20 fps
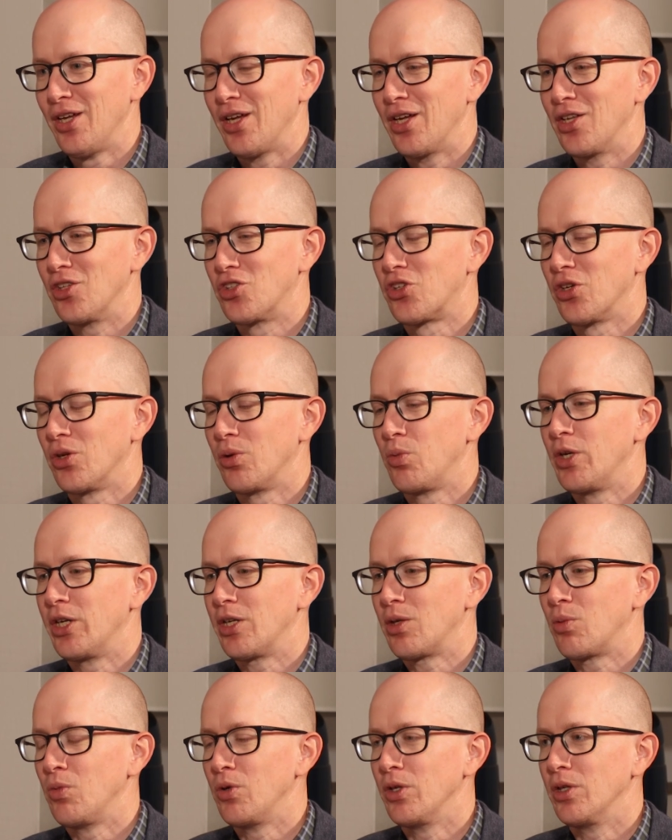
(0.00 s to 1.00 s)
And so
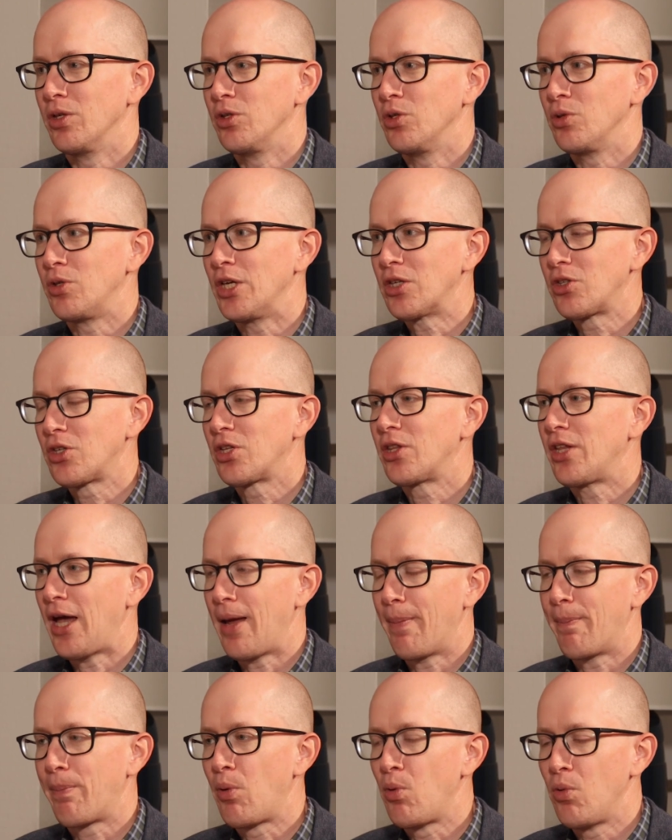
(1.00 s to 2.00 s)
when you get to
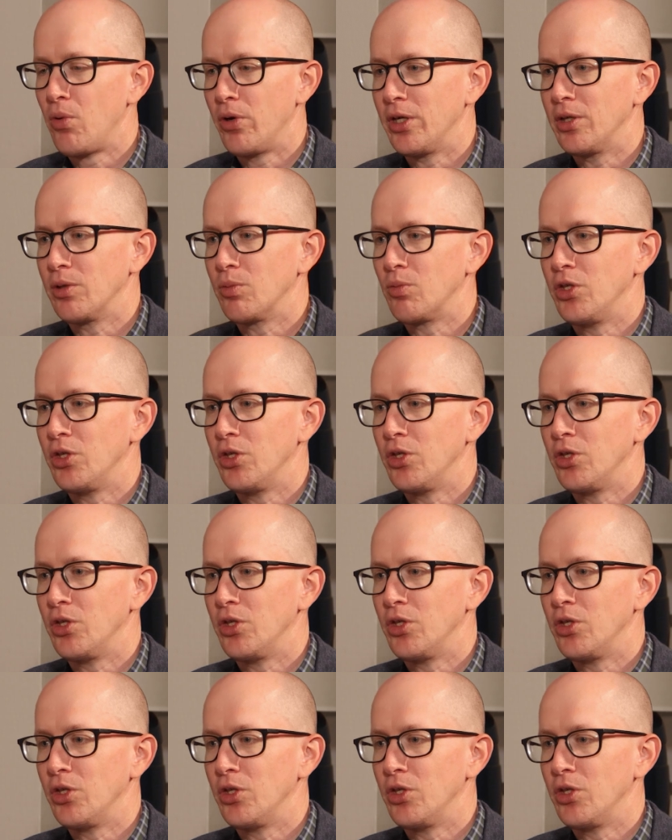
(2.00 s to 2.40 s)
that point,